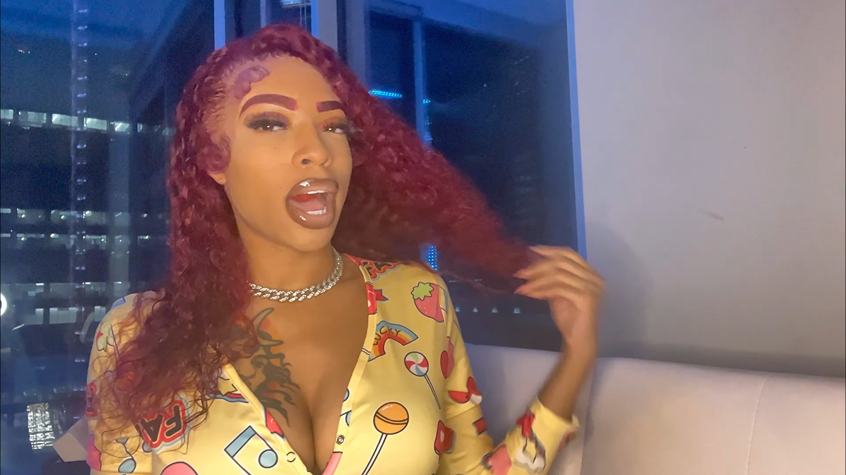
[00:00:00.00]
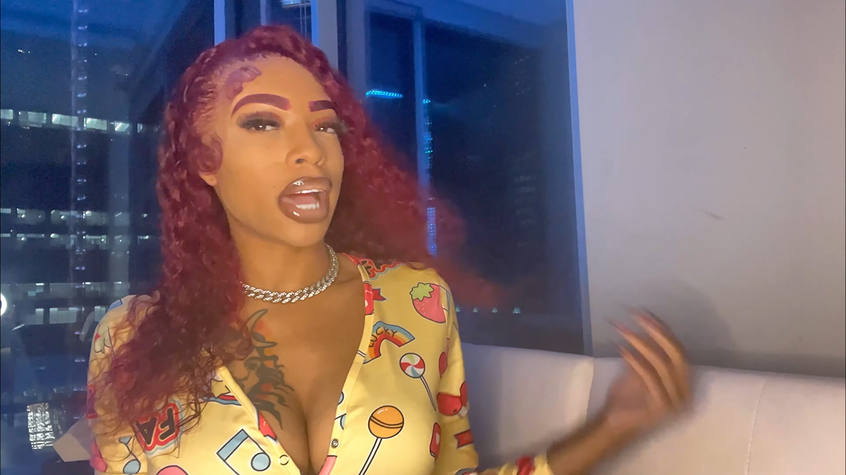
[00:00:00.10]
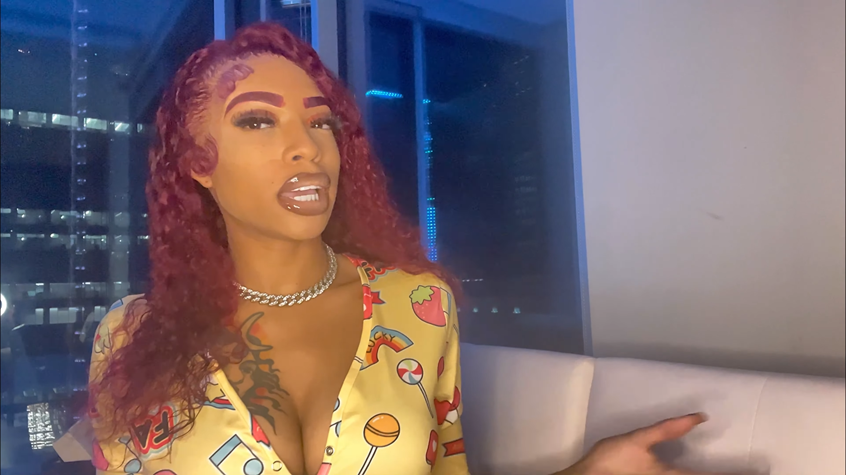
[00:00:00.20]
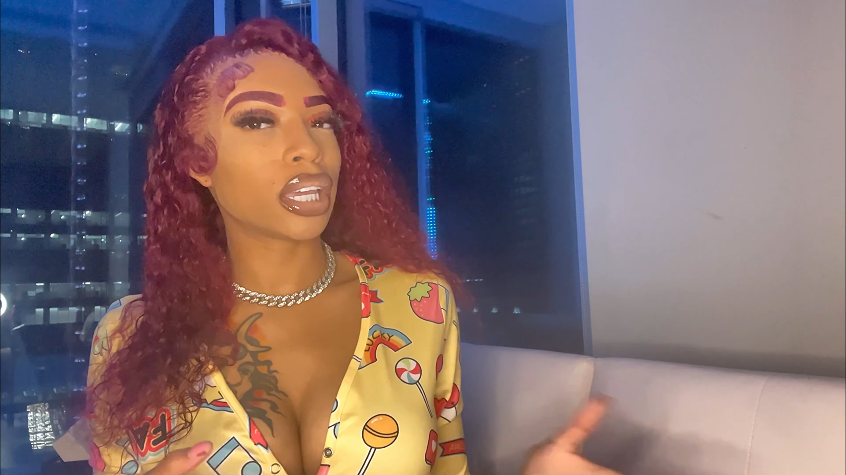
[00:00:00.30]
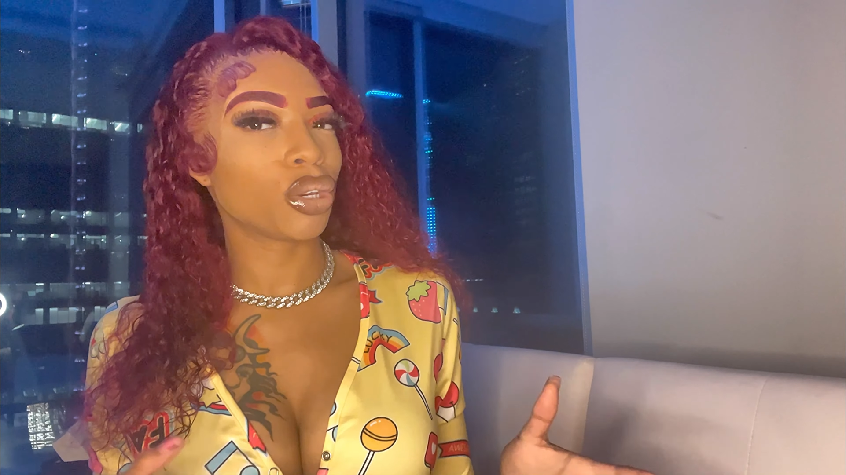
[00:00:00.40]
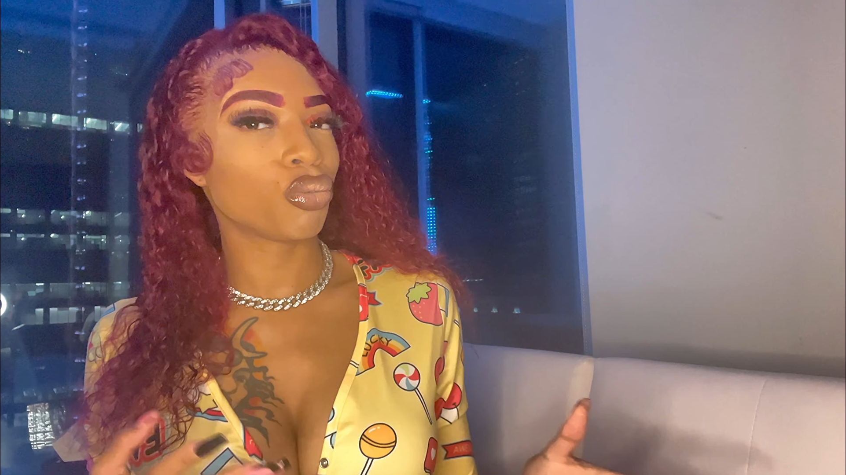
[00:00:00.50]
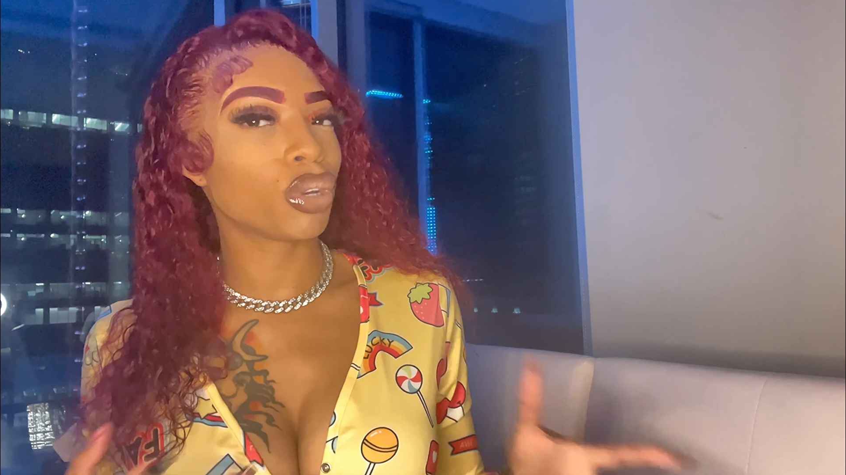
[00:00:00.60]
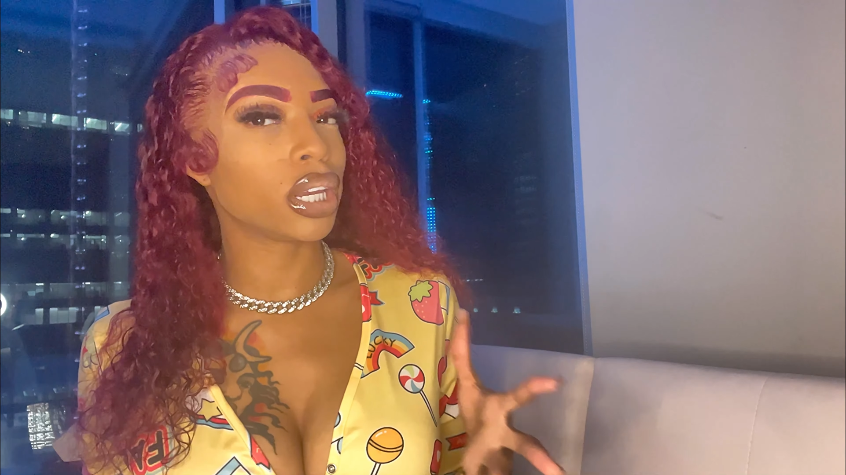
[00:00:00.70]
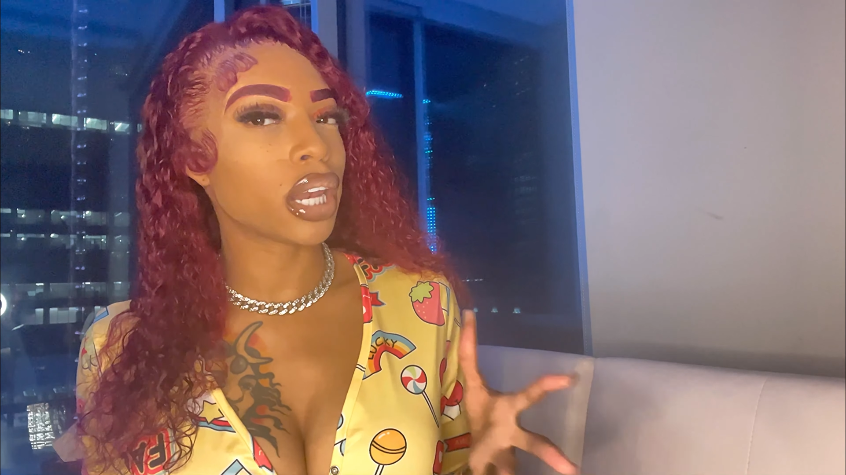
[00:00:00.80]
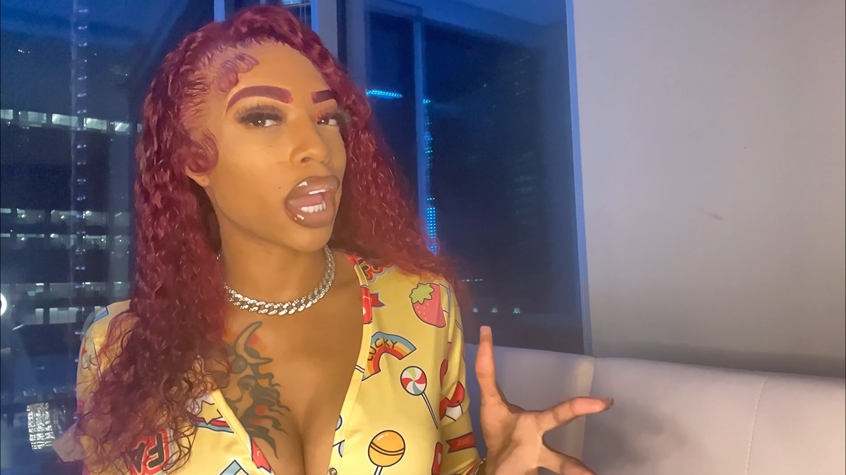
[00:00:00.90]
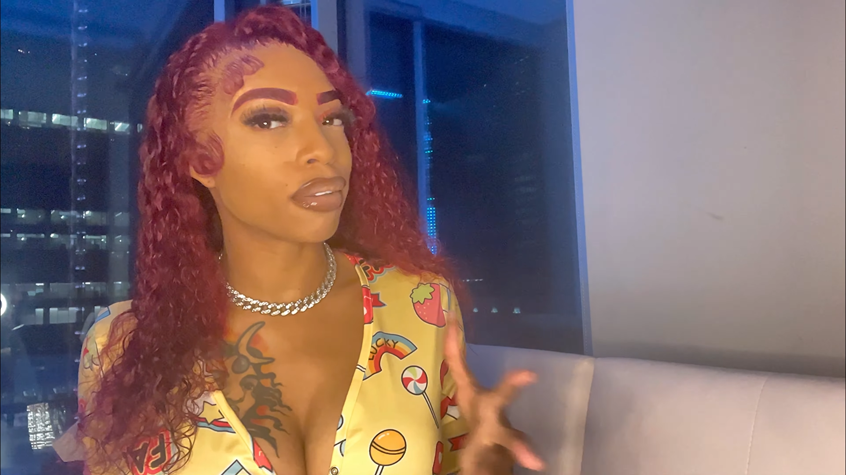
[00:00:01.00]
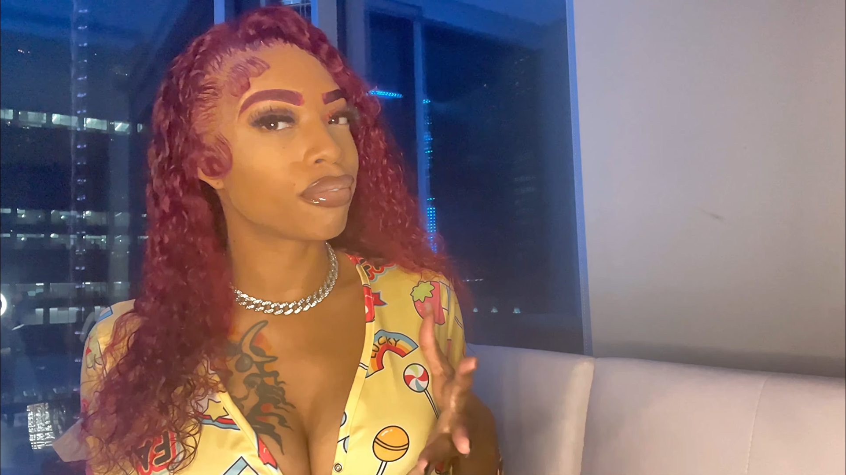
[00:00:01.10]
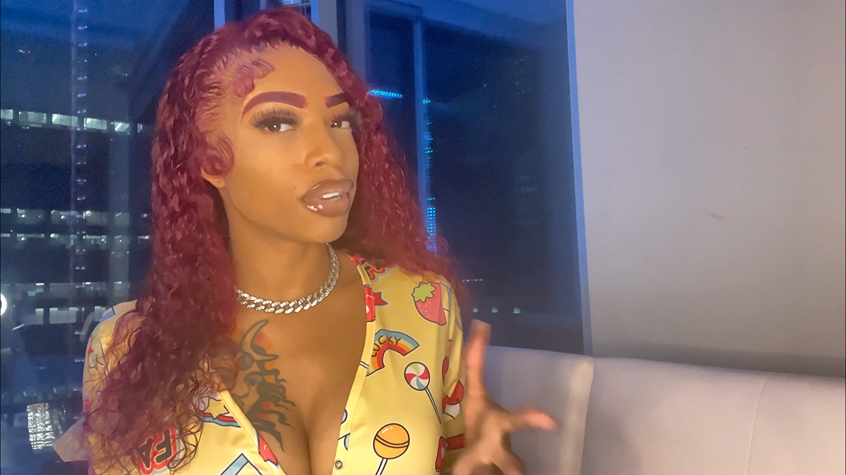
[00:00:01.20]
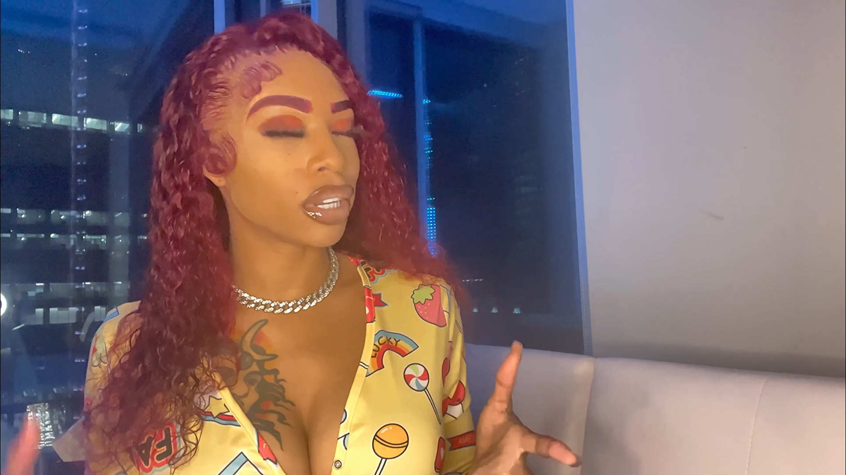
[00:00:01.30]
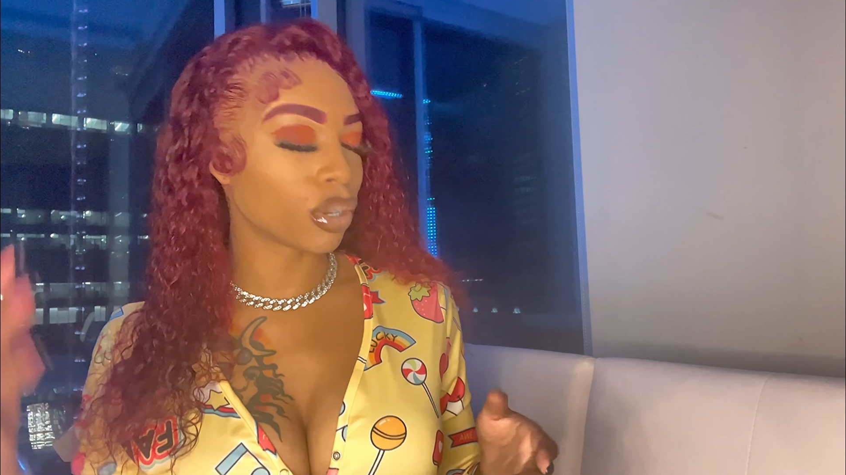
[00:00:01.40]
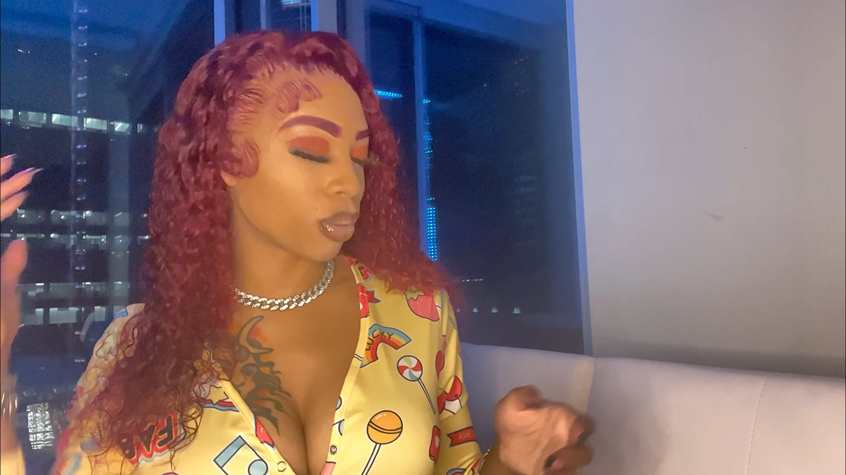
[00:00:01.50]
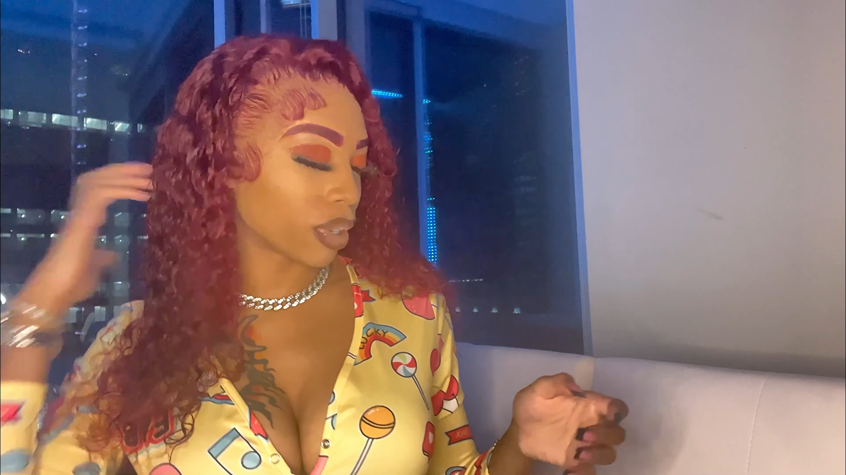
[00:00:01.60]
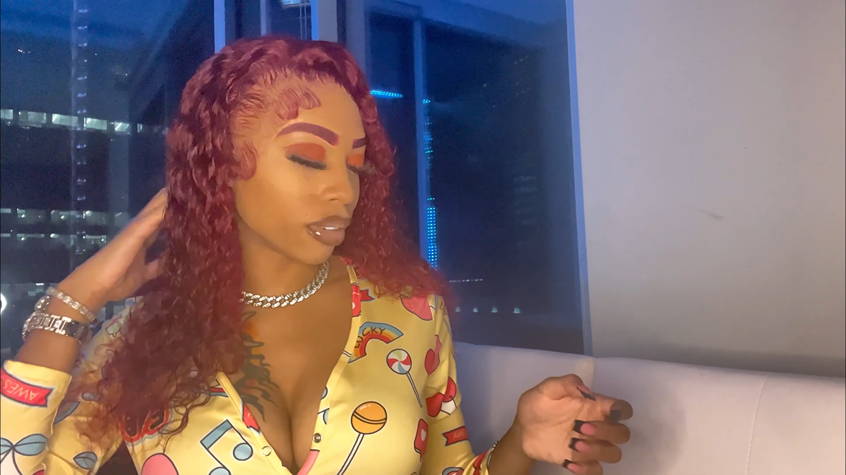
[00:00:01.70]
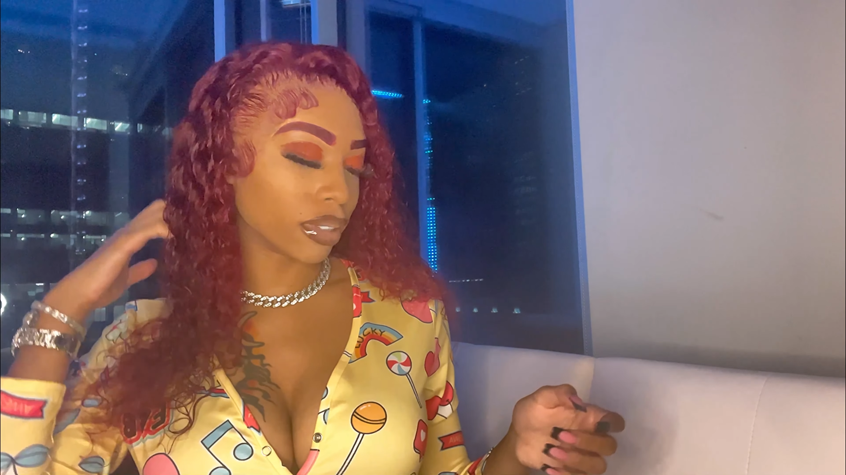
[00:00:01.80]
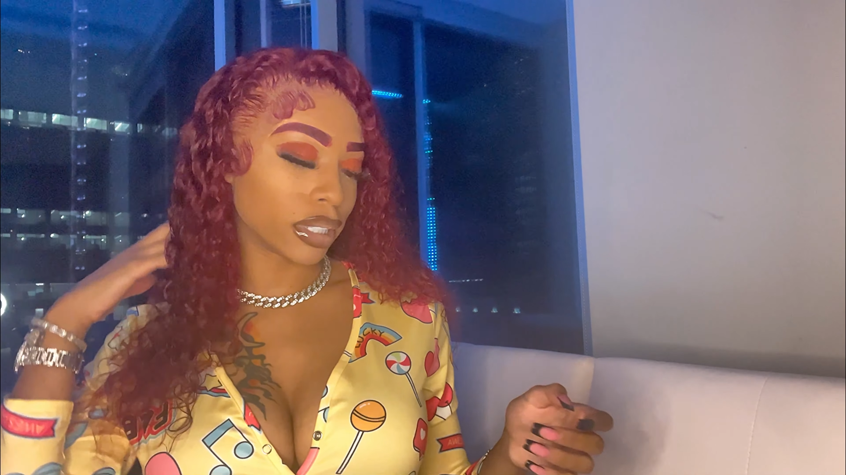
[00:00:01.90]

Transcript: I couldn't really like feel it or whatever,